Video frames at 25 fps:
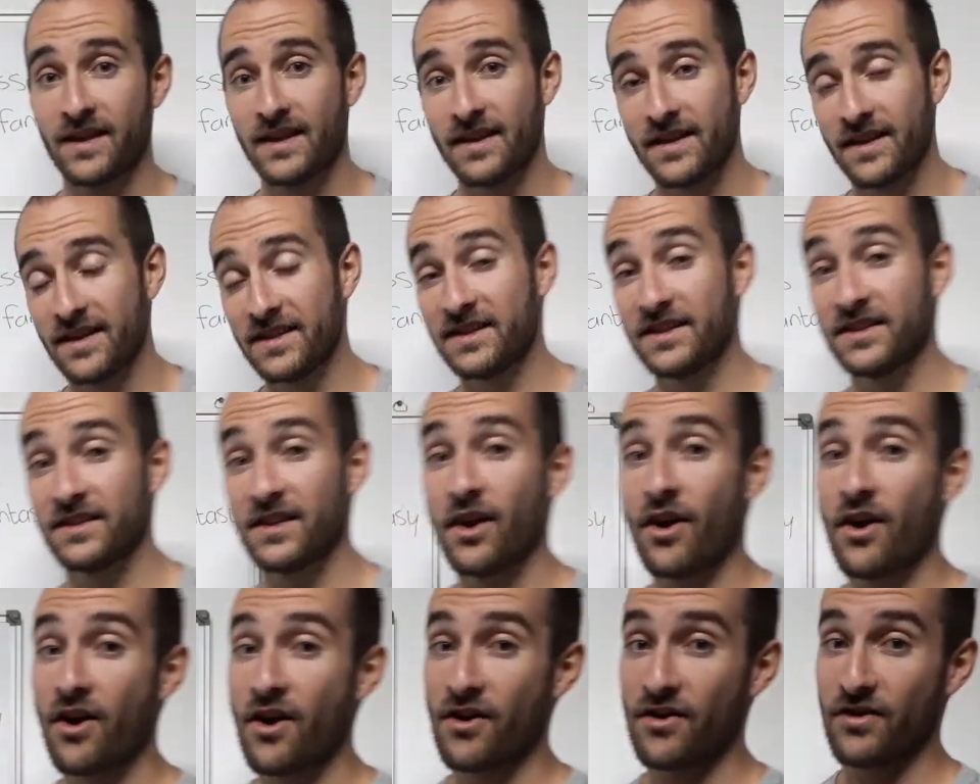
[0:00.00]
This is
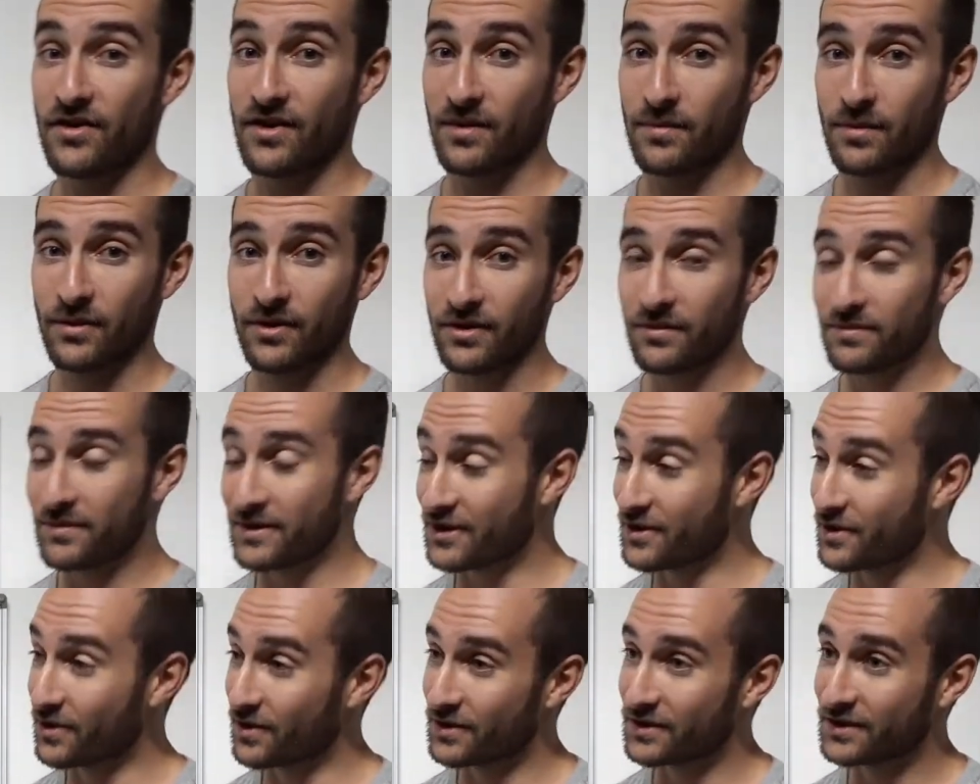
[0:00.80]
horrible
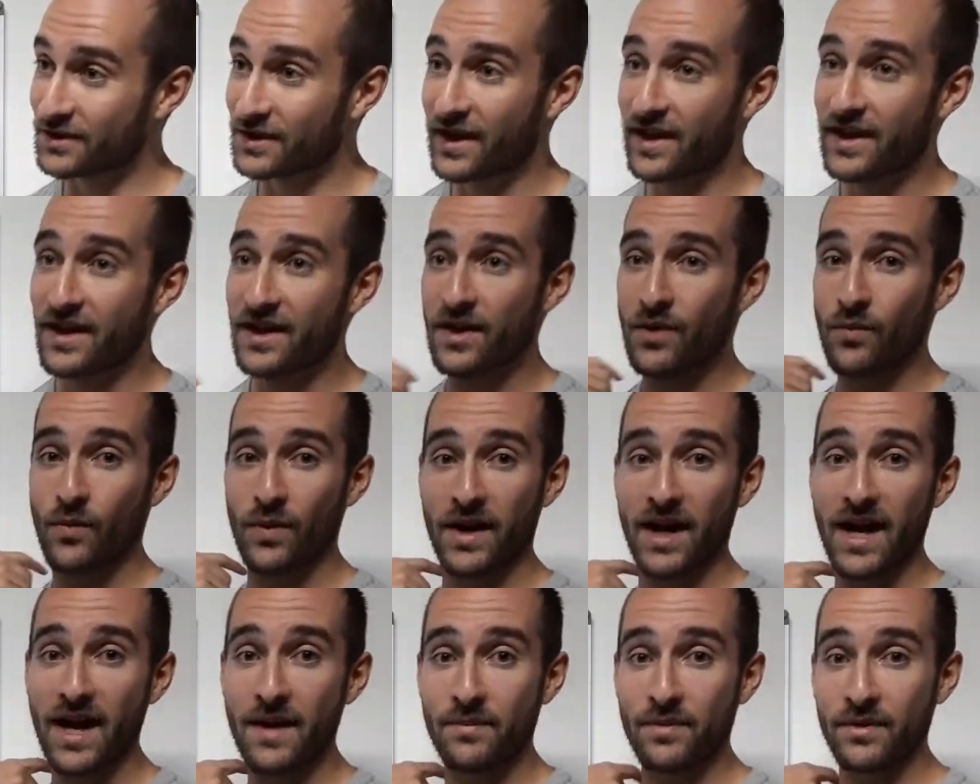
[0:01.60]
because what
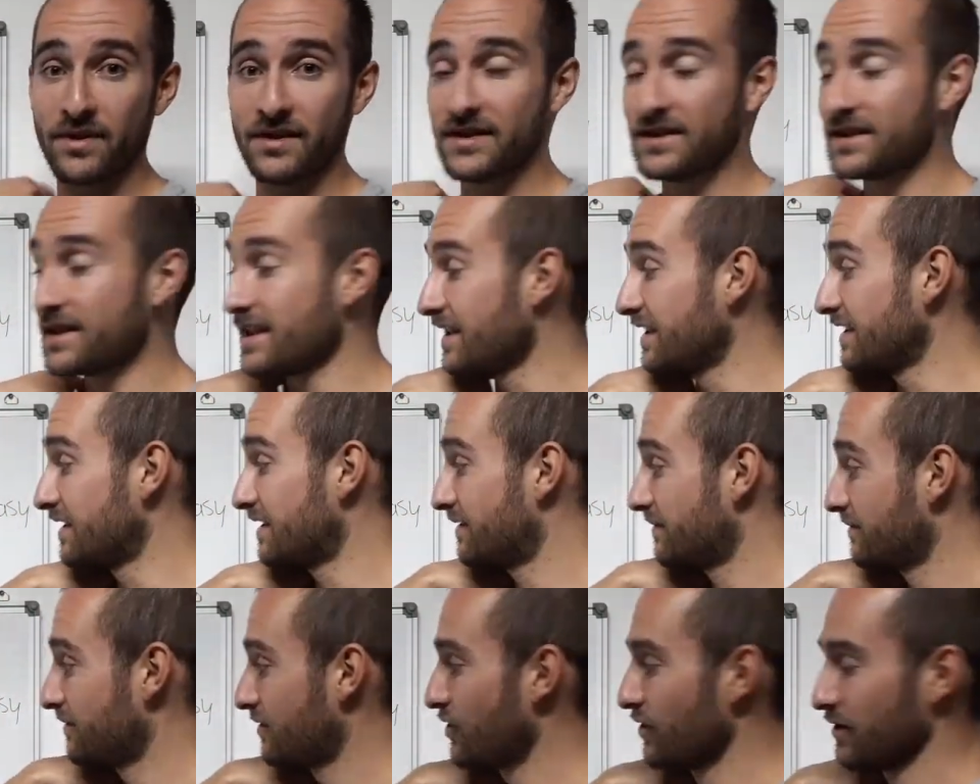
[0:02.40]
happens
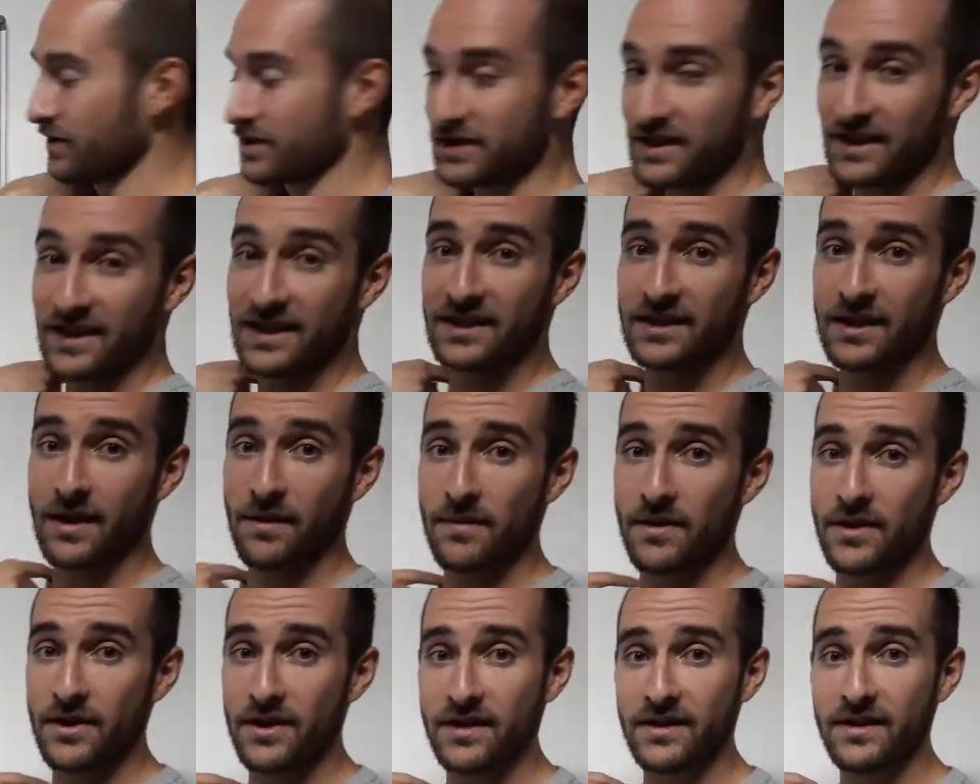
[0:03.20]
is she'll see
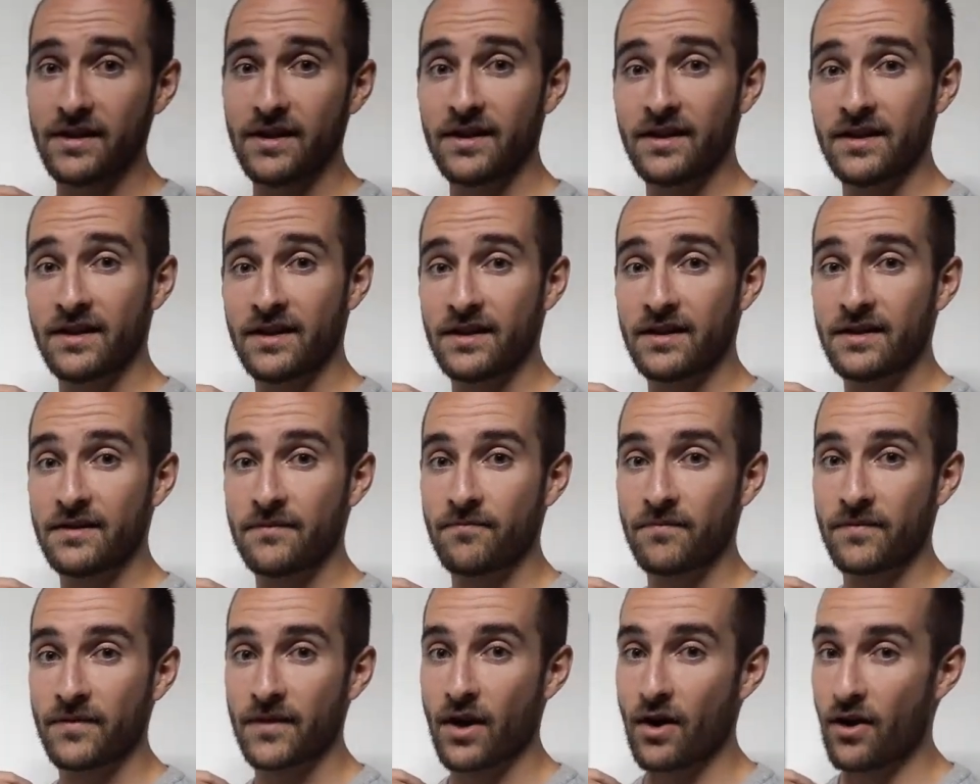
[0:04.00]
something,
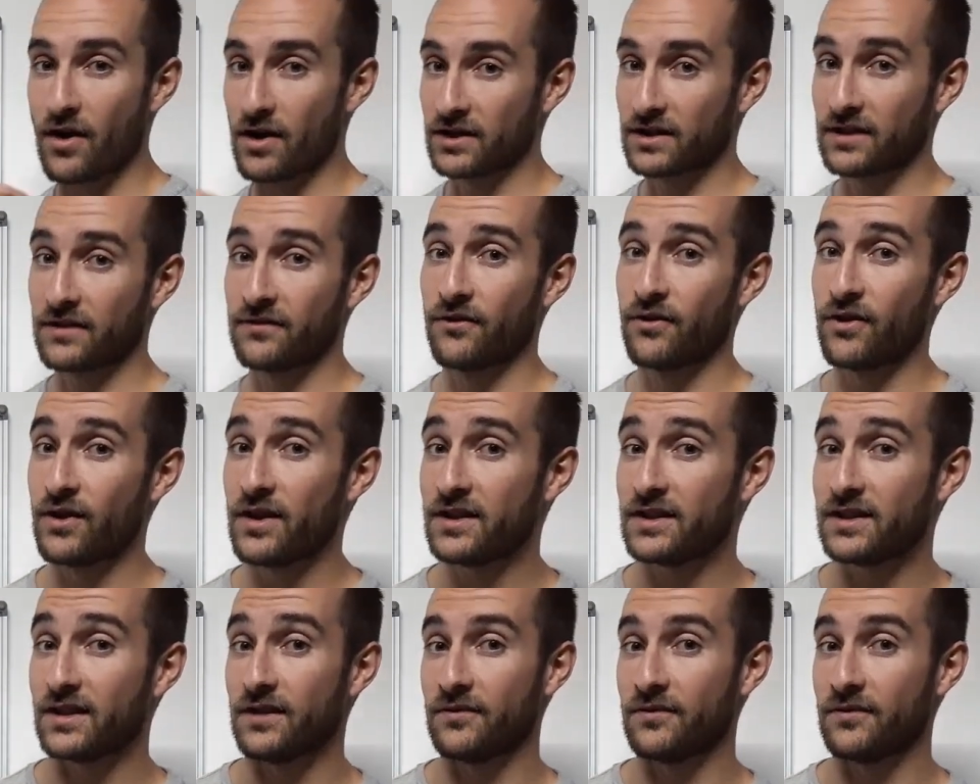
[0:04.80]
ask for it.